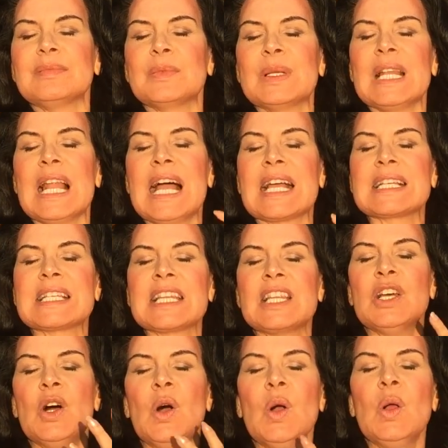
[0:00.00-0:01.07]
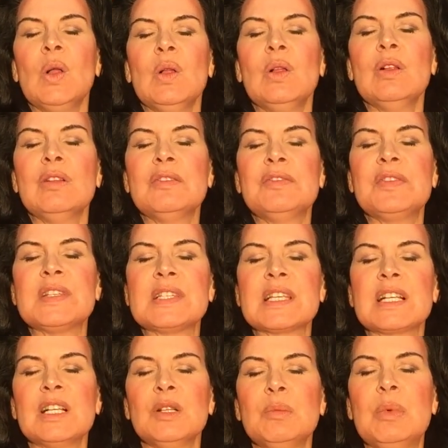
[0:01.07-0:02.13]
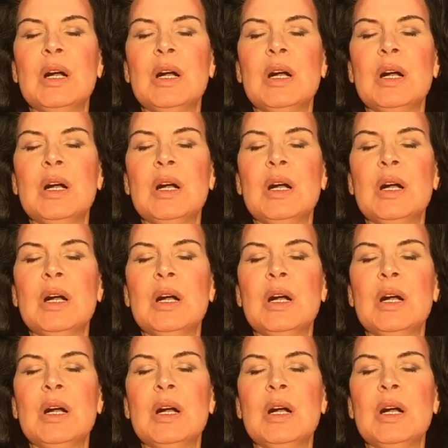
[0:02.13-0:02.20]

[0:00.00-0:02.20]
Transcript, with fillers: relaxing the whole physical